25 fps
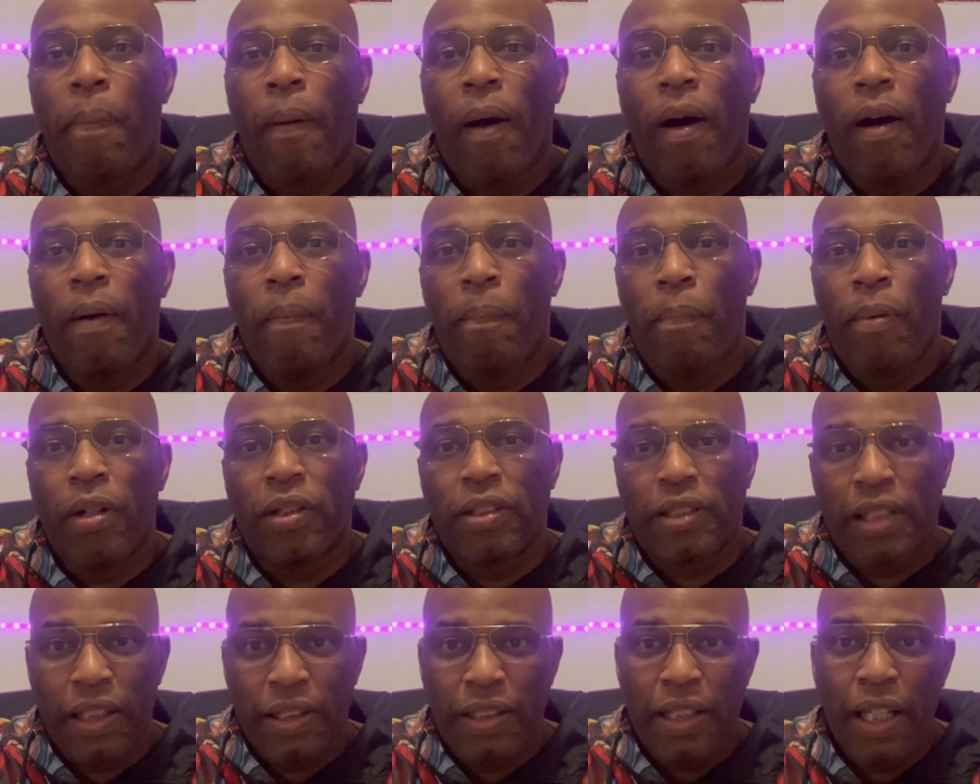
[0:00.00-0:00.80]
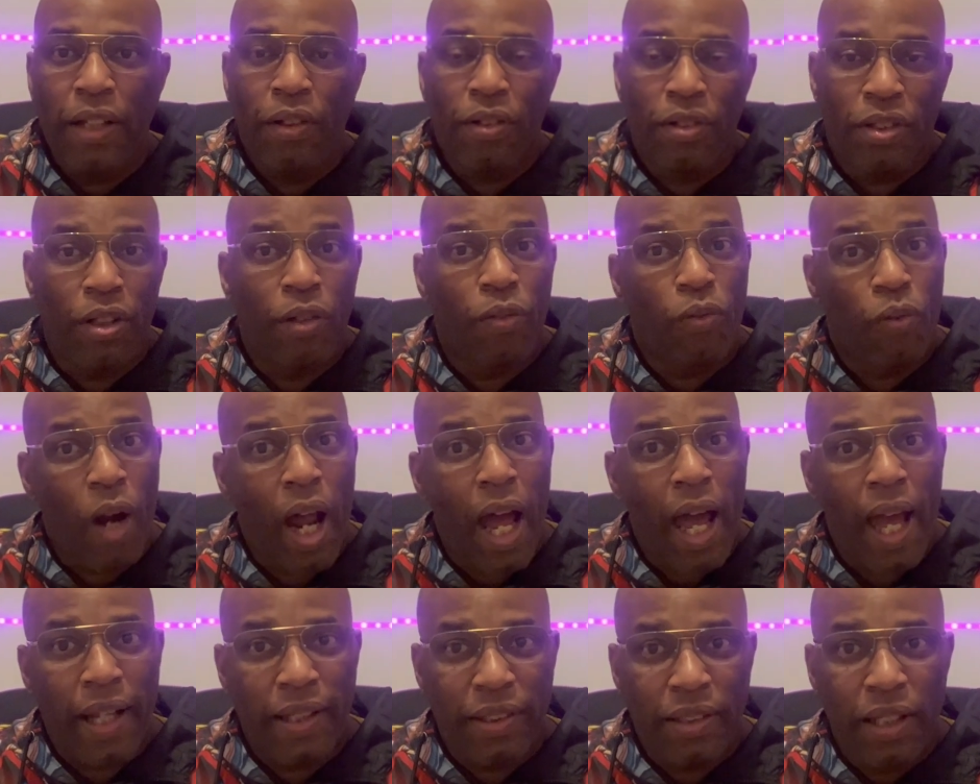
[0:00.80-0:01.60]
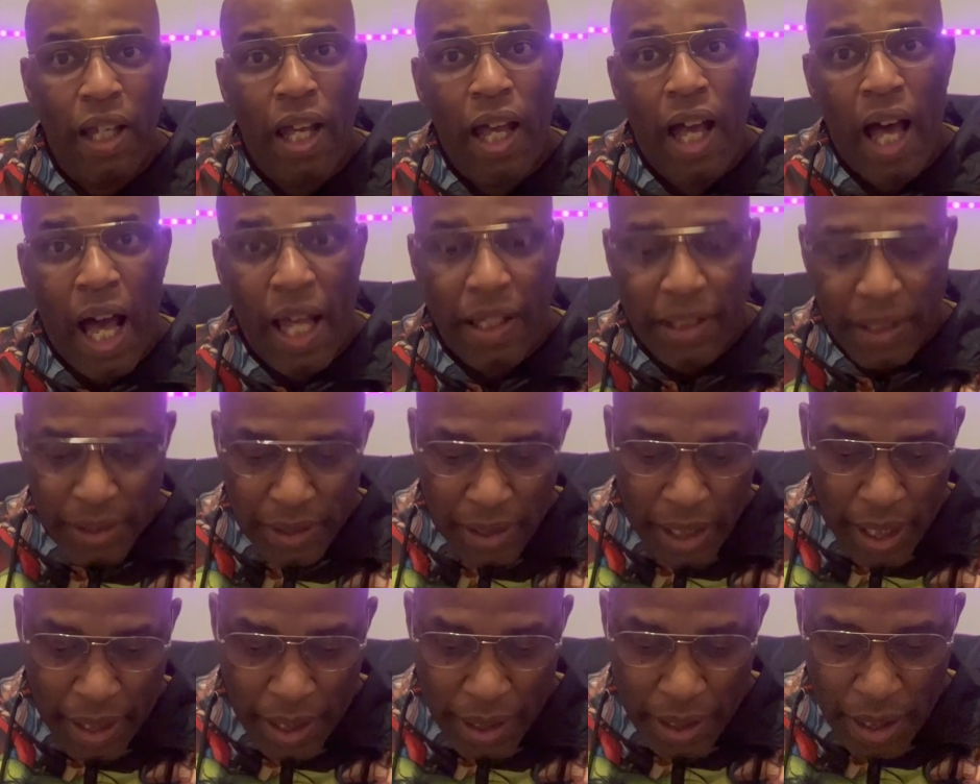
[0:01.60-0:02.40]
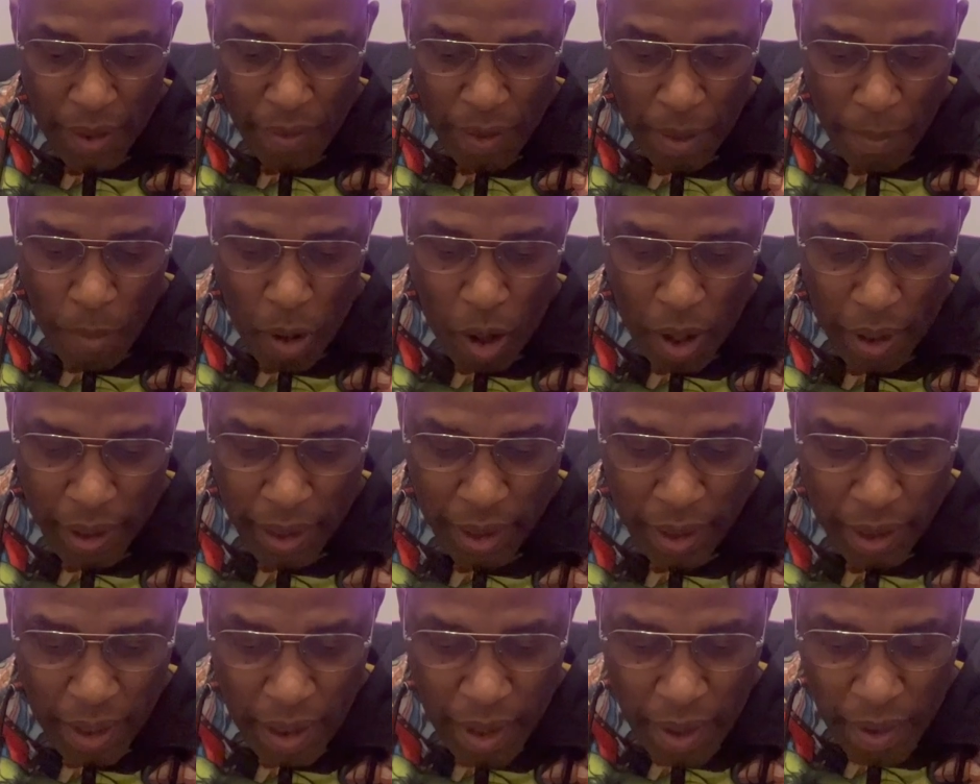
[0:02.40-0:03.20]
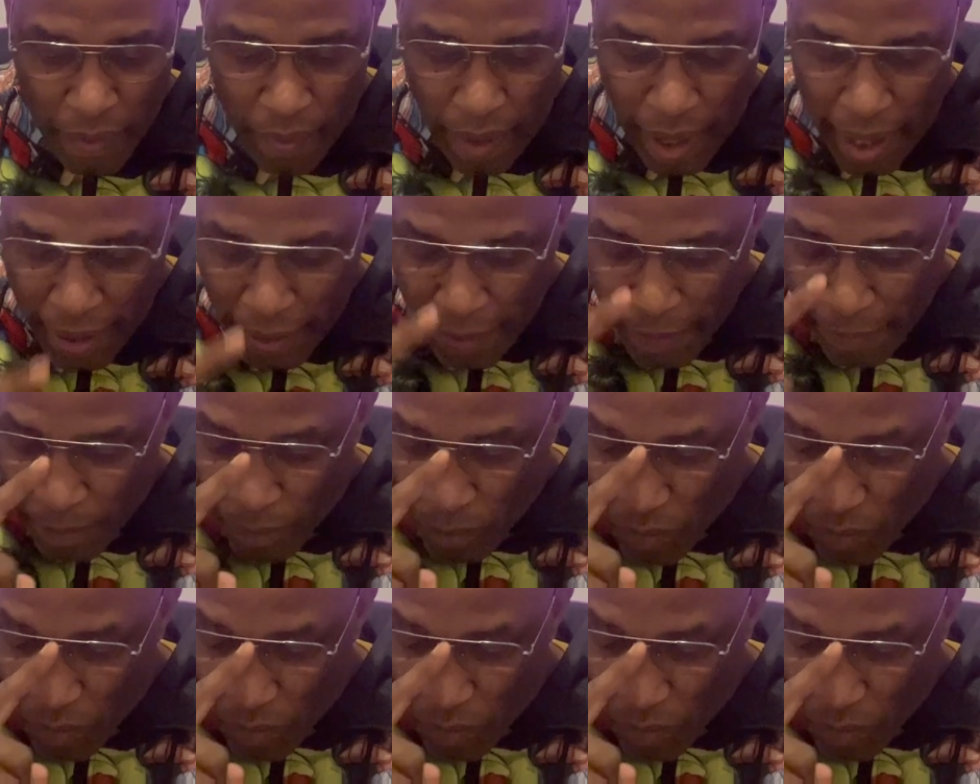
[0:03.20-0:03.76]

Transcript: uh books continue to rise on the secondary market, right?